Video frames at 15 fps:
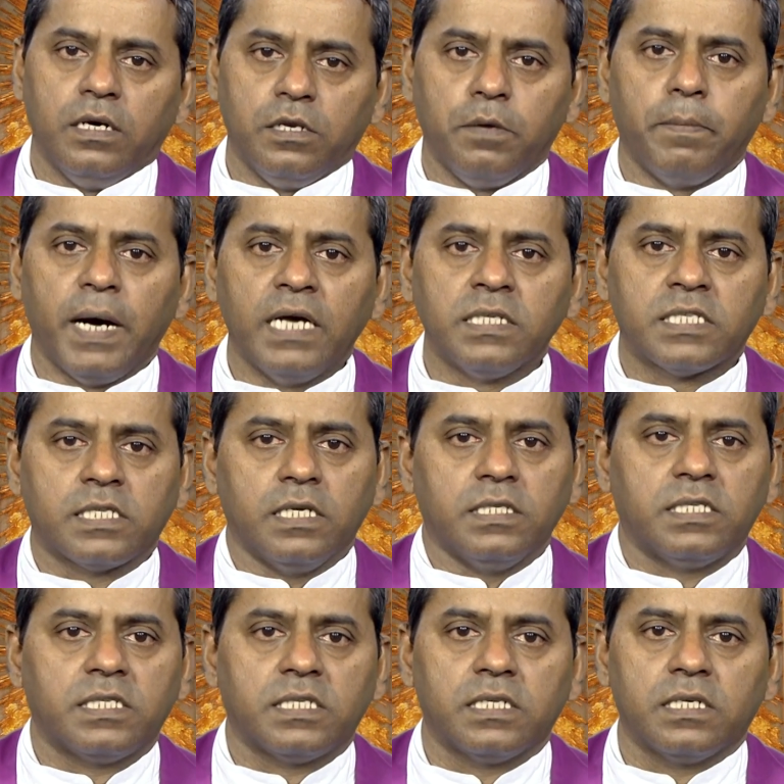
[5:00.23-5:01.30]
reminds
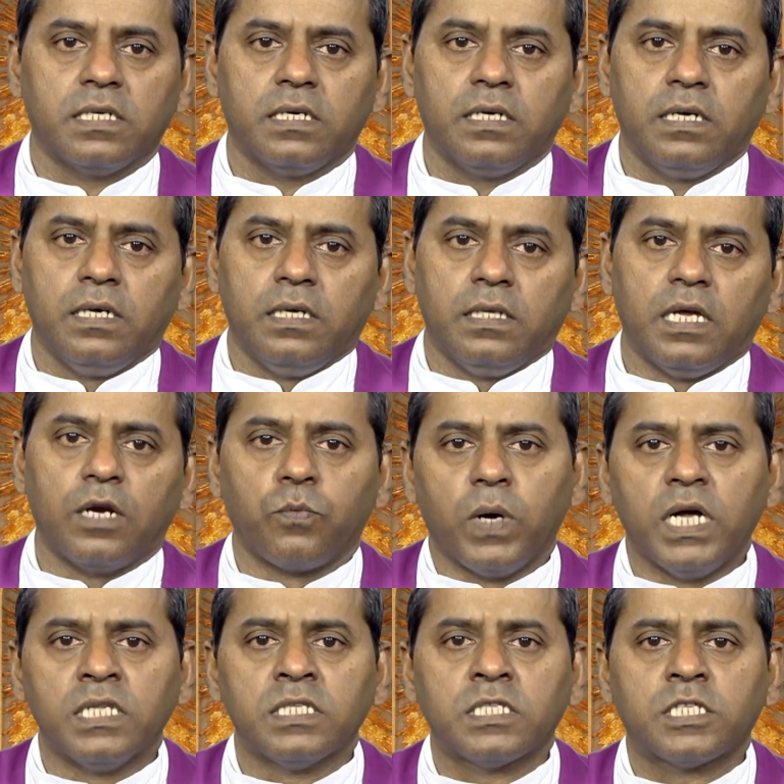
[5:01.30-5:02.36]
us that
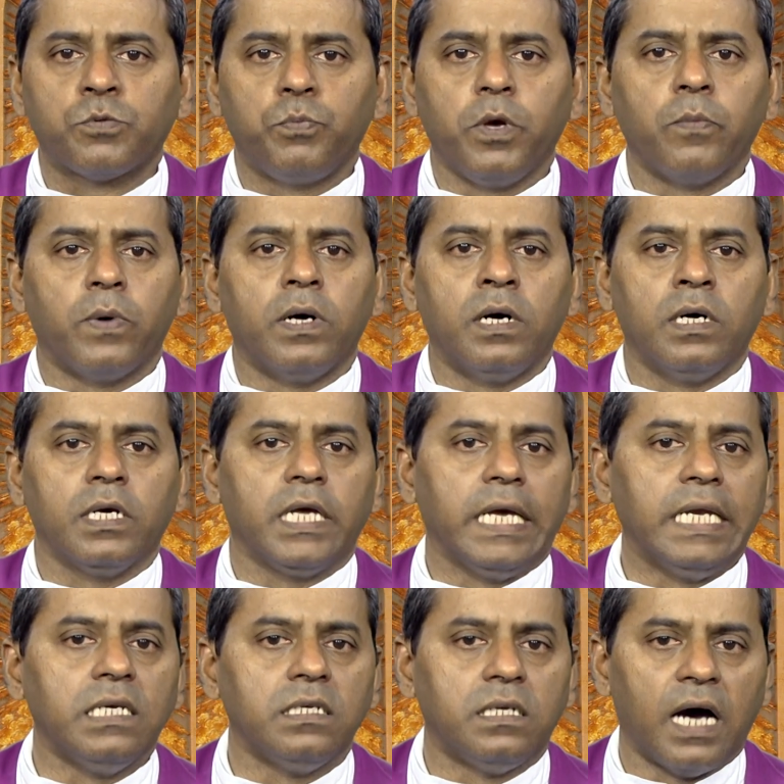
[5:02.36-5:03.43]
once we were
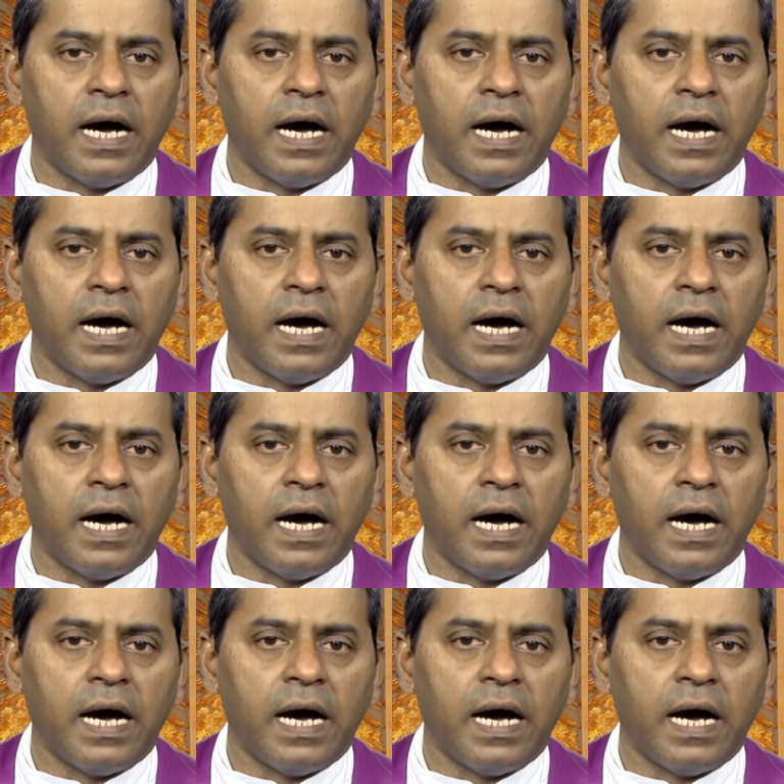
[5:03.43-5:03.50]
in